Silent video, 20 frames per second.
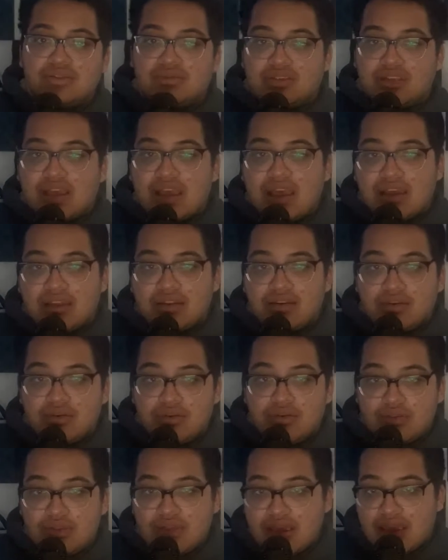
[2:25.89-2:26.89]
They
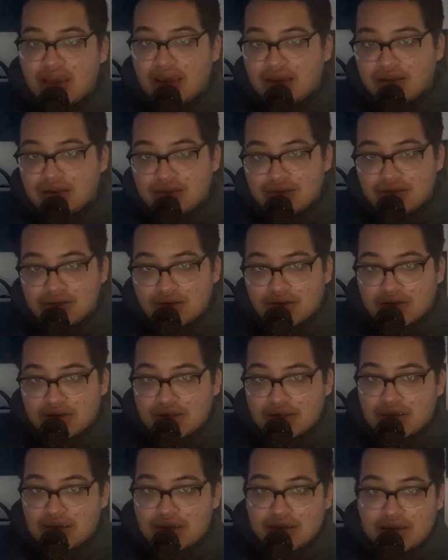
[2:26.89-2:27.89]
hadn't done
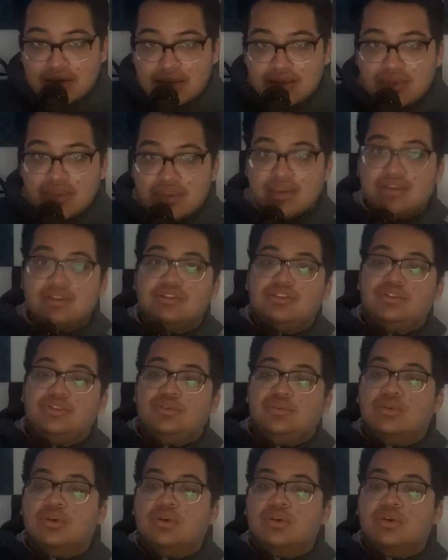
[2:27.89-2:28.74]
anything to